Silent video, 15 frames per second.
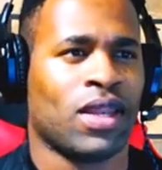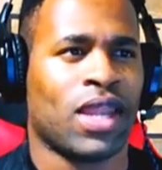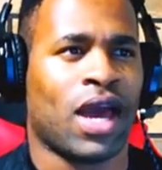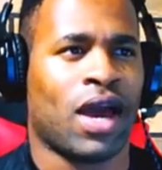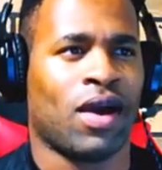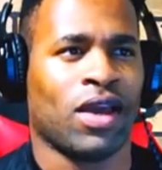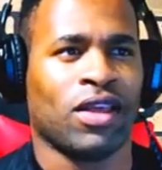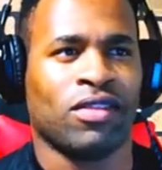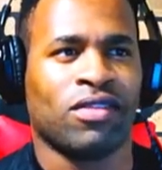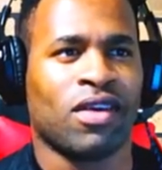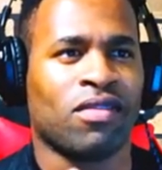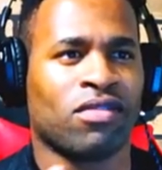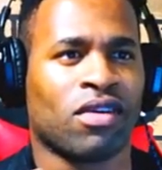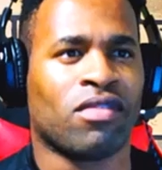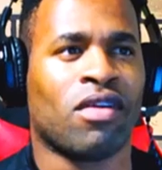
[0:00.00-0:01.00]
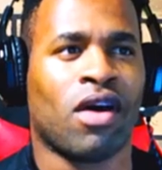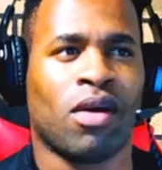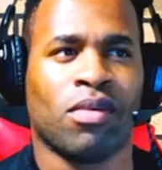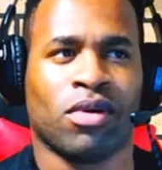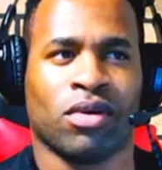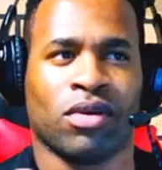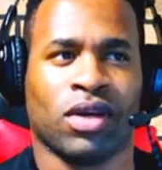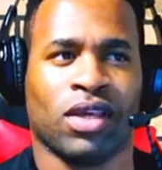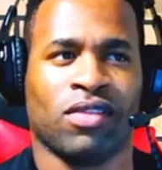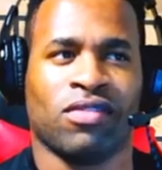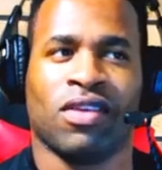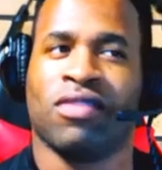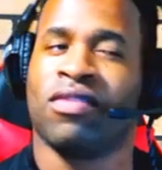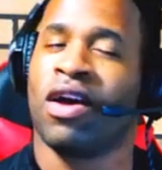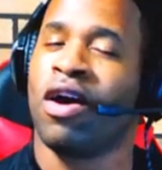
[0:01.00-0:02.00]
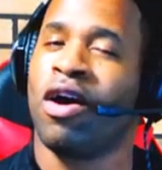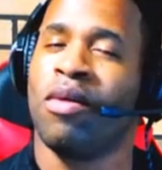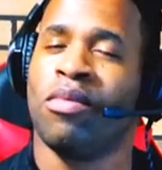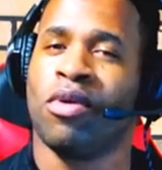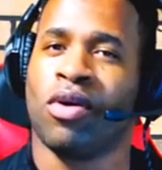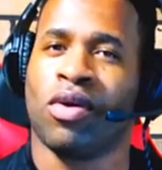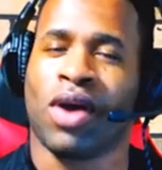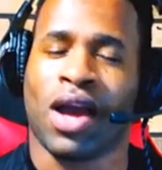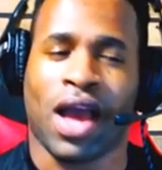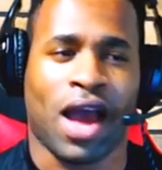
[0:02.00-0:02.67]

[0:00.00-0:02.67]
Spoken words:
Now, in terms of Hubble, it says that Hubble